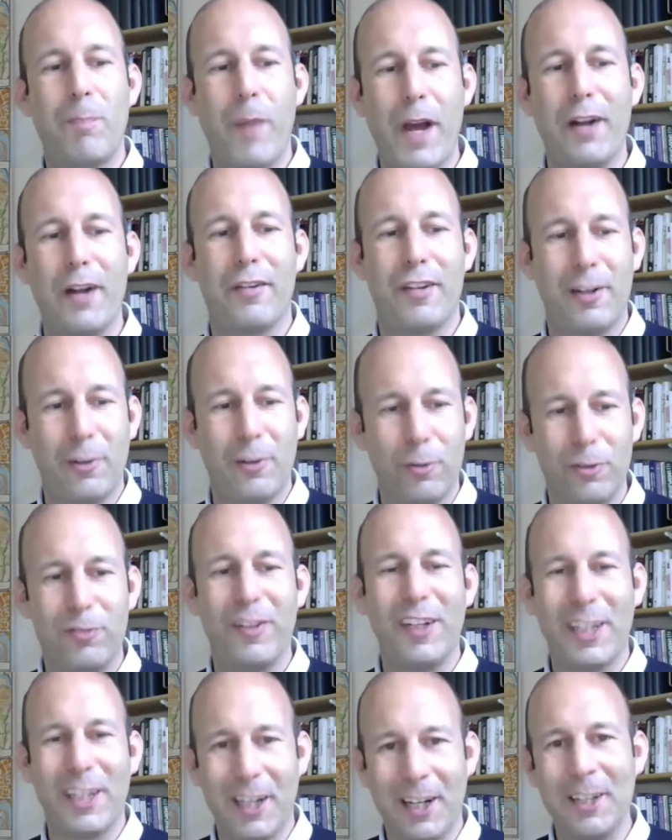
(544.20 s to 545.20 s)
depends, and
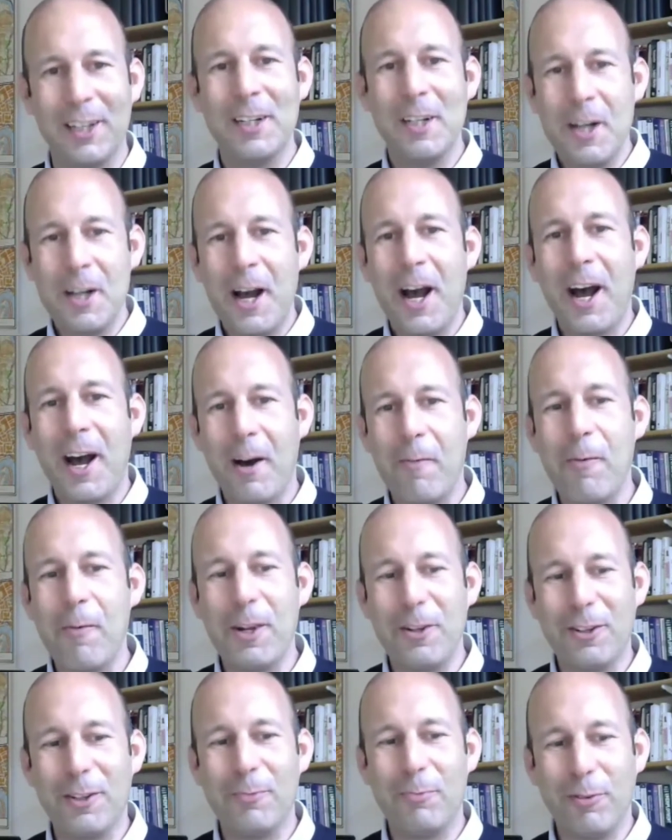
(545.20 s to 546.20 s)
Ludovica
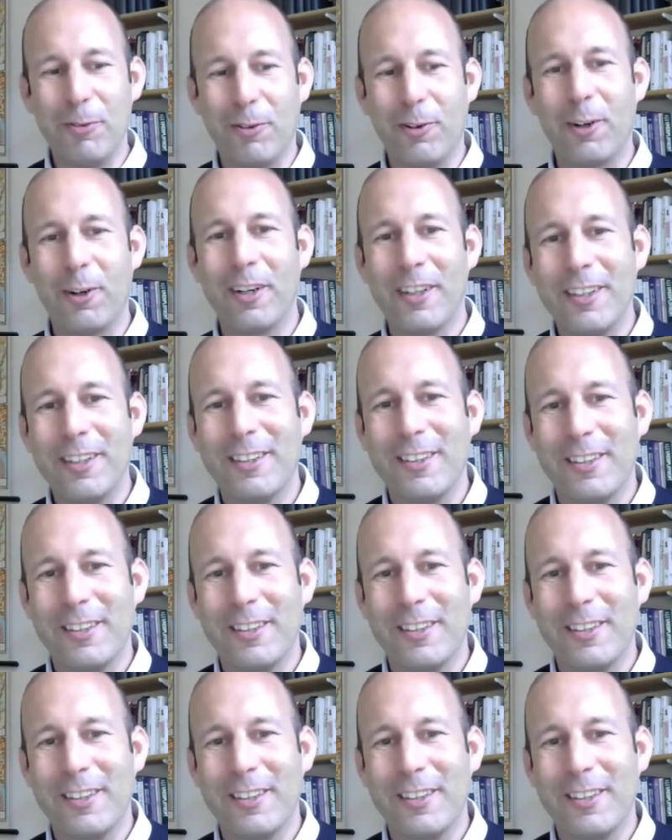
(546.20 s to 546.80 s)
mentioned before.